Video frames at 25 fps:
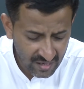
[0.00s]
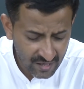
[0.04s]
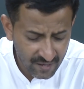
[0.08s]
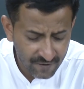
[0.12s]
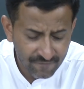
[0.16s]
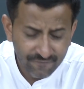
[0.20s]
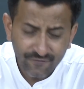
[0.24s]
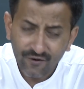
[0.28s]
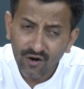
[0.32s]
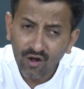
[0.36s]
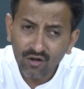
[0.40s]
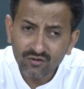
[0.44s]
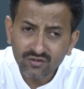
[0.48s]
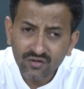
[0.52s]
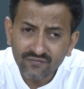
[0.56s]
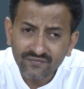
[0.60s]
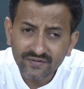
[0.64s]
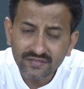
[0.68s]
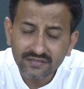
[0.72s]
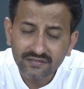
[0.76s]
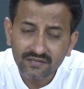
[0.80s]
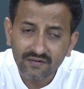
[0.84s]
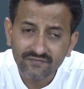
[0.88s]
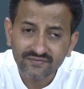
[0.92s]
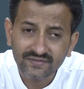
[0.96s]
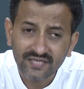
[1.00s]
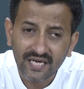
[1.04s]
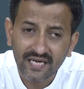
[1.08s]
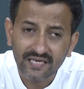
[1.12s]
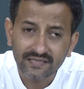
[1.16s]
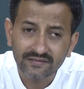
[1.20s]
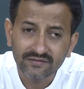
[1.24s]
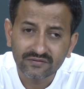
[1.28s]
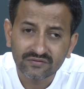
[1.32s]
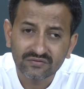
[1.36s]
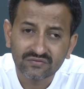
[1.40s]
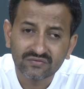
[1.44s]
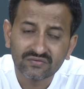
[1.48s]
Philosophers of
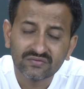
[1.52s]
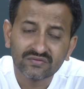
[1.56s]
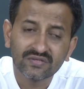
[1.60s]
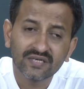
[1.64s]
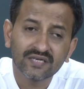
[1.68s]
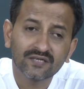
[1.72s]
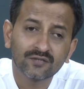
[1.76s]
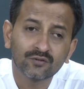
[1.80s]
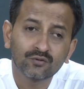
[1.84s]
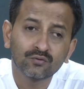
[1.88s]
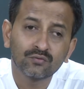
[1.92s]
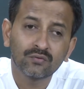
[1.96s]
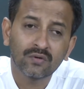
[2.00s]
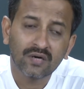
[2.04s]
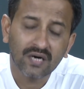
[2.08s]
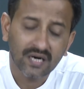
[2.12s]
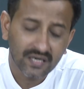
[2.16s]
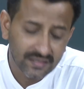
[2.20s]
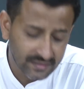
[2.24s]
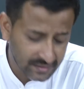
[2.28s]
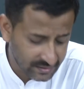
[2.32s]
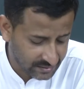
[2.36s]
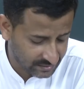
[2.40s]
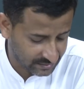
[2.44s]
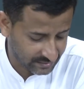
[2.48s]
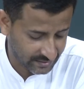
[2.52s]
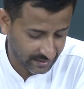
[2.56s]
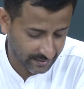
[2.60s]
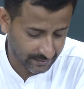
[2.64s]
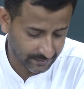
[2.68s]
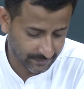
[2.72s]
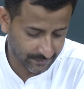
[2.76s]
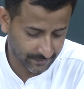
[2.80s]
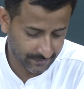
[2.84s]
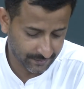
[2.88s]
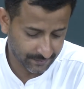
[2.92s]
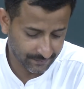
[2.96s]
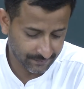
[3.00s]
science seek to understand
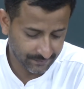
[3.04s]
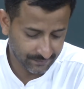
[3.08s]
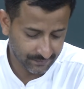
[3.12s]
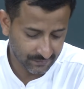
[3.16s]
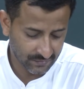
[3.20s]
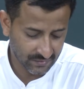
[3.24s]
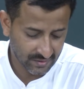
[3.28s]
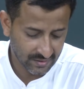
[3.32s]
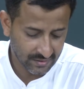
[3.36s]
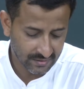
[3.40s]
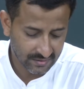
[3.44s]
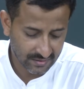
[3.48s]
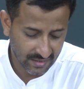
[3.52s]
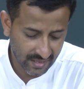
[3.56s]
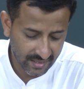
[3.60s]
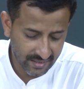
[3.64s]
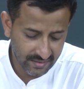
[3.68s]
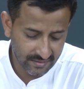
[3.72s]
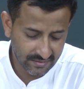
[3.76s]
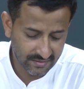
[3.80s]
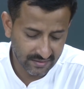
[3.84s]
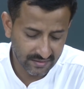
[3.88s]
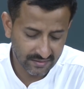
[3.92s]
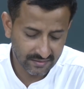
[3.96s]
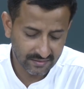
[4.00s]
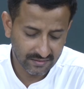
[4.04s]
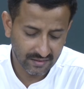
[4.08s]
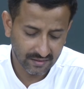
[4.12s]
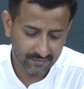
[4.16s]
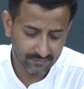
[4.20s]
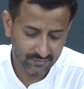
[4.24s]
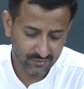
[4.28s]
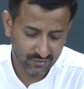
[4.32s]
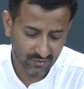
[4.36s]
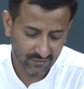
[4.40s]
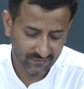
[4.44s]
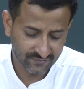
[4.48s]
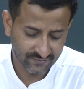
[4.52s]
science in
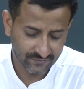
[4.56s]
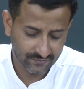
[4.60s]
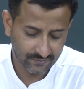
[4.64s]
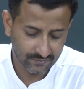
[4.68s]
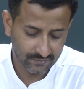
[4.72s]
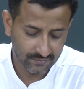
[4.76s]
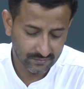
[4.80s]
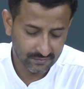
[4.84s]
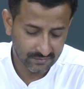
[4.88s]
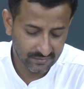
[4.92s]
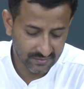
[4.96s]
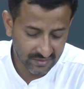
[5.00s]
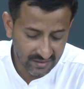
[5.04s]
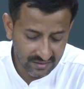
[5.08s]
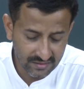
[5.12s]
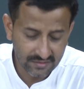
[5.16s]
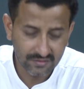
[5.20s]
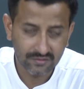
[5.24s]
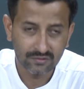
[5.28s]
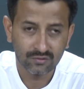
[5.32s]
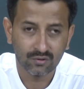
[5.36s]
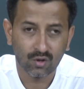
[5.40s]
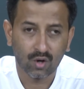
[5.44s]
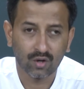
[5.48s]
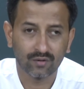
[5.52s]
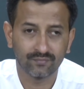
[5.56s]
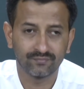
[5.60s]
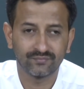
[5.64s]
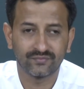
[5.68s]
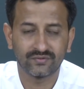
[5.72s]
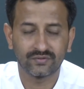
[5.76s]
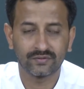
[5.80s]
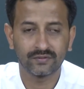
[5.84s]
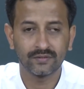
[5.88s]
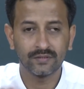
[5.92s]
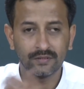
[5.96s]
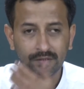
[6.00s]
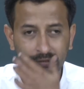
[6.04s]
terms of these
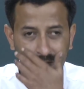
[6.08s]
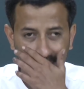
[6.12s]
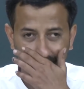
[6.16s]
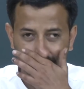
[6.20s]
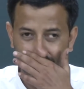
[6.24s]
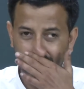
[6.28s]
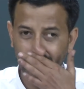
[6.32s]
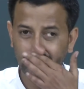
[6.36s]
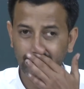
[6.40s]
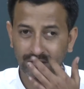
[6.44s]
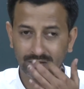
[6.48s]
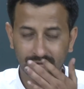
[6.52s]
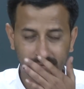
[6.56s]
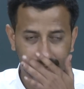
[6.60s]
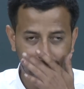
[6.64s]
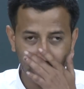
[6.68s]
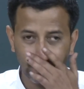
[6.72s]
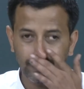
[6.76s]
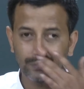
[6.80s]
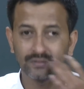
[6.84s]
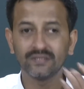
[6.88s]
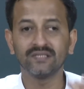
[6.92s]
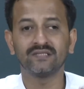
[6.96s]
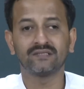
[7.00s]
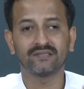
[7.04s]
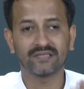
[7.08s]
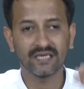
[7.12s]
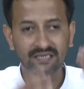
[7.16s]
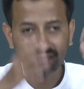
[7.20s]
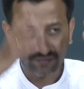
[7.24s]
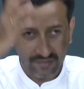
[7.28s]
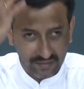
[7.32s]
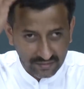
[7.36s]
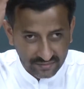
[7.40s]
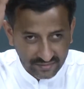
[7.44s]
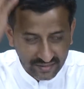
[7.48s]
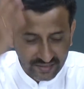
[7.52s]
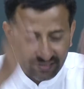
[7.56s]
norms, these
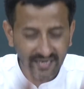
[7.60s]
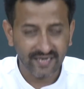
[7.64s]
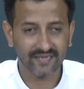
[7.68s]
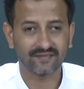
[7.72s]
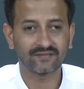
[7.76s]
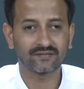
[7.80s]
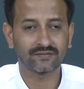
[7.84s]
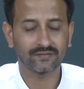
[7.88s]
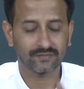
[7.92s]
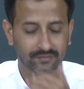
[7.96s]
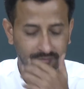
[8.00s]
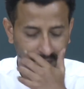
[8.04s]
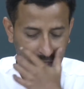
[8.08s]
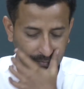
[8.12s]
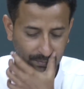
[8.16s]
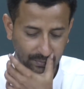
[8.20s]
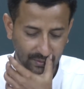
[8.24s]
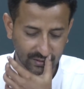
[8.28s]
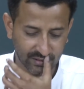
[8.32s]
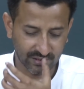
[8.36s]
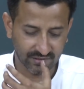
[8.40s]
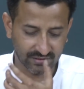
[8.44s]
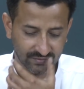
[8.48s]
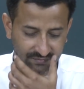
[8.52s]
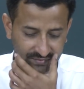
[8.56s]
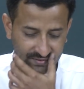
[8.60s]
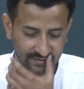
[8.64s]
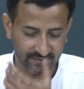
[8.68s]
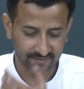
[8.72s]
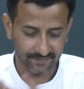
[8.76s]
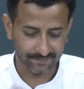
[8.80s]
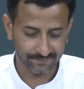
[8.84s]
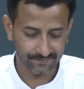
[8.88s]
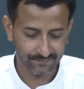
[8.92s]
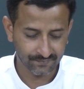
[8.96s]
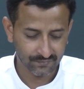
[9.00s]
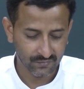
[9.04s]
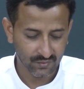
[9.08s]
central tenets of positivism
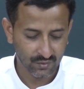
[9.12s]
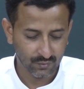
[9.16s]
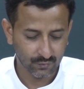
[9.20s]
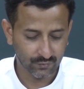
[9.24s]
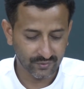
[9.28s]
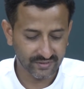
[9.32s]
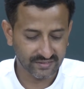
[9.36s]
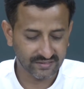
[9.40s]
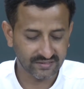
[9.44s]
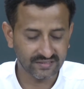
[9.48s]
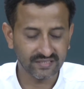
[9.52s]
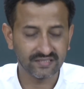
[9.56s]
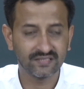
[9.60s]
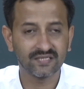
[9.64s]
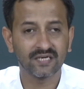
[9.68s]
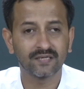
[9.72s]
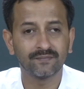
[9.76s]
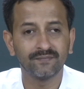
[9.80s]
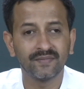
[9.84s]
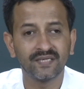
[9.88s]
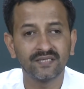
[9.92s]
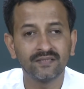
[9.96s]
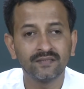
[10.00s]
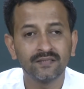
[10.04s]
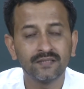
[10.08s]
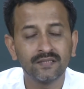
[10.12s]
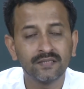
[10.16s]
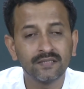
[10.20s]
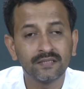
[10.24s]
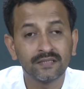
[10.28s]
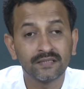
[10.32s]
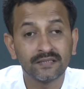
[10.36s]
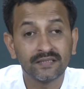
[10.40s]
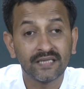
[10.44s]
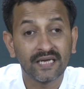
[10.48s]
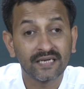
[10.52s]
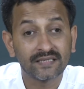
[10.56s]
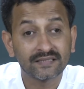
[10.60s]
which determine
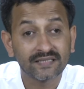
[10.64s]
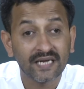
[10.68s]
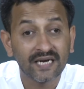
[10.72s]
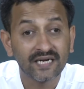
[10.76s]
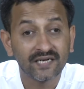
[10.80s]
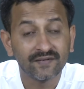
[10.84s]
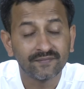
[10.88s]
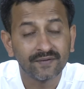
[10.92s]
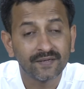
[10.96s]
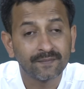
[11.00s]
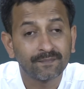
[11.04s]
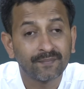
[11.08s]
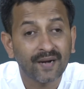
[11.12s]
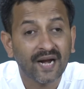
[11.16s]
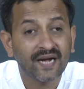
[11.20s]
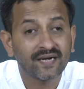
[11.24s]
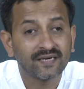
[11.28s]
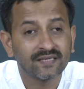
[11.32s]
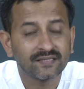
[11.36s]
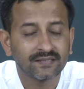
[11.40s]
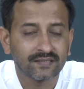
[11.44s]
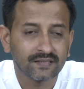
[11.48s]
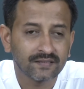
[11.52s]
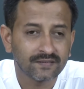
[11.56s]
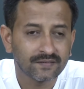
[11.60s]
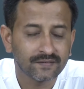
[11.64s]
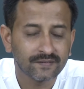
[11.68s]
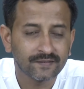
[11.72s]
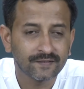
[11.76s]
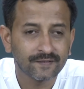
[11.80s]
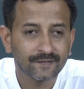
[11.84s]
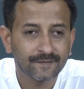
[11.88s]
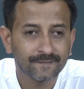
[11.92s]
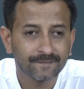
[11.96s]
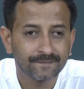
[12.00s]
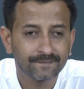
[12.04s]
their scientific practices.